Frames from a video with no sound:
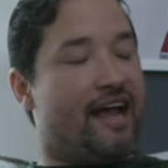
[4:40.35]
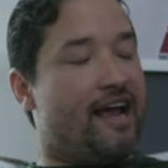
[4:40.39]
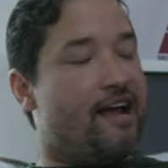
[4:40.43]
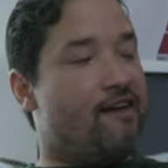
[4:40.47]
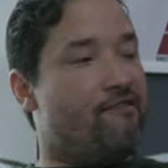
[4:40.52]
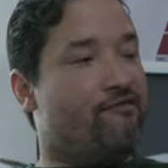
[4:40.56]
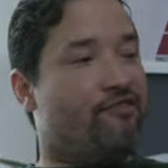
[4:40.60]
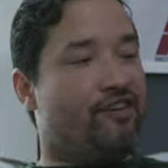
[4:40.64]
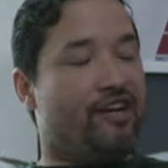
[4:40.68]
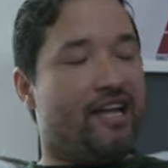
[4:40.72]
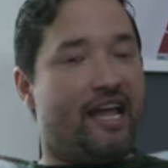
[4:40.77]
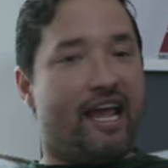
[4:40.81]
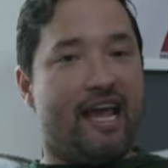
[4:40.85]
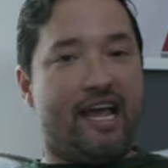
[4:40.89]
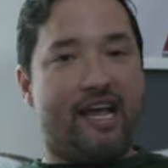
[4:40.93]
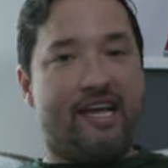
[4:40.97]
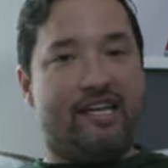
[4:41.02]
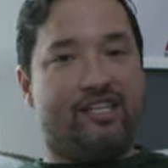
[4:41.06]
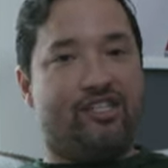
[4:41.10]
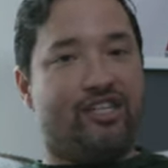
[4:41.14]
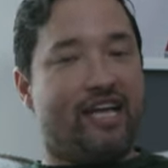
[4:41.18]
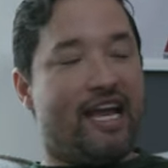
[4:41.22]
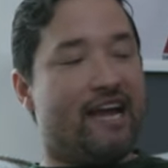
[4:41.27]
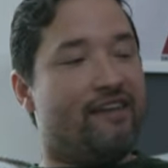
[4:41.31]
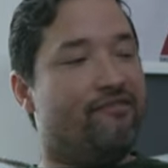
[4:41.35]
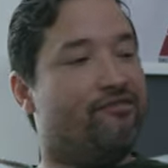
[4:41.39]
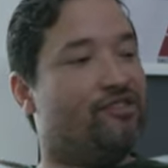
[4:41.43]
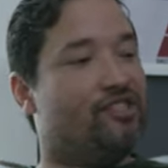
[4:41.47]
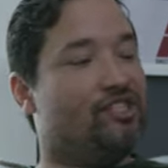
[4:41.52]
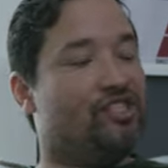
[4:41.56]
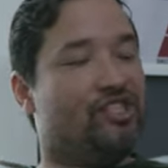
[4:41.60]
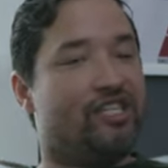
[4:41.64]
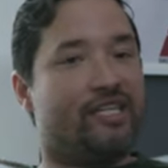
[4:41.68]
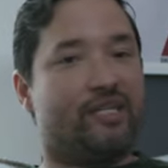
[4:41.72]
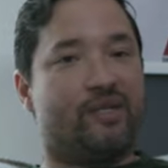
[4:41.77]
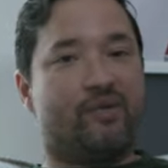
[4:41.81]
every age, every
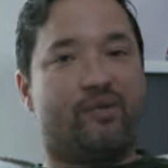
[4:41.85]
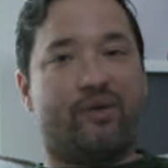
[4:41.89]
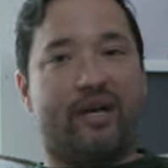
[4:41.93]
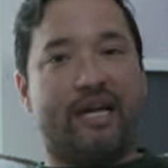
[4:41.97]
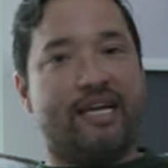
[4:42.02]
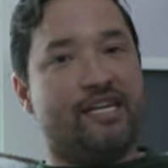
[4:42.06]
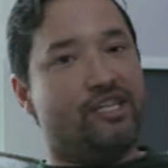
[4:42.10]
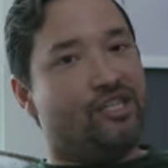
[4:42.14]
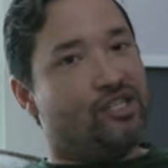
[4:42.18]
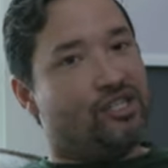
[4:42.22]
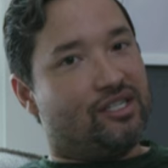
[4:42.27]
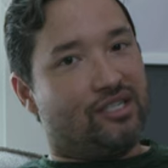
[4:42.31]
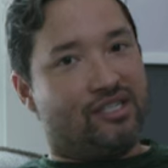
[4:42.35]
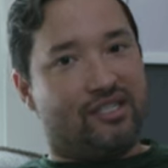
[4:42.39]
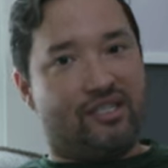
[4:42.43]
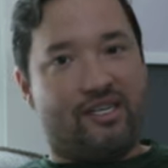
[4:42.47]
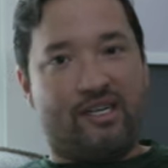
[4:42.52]
generation,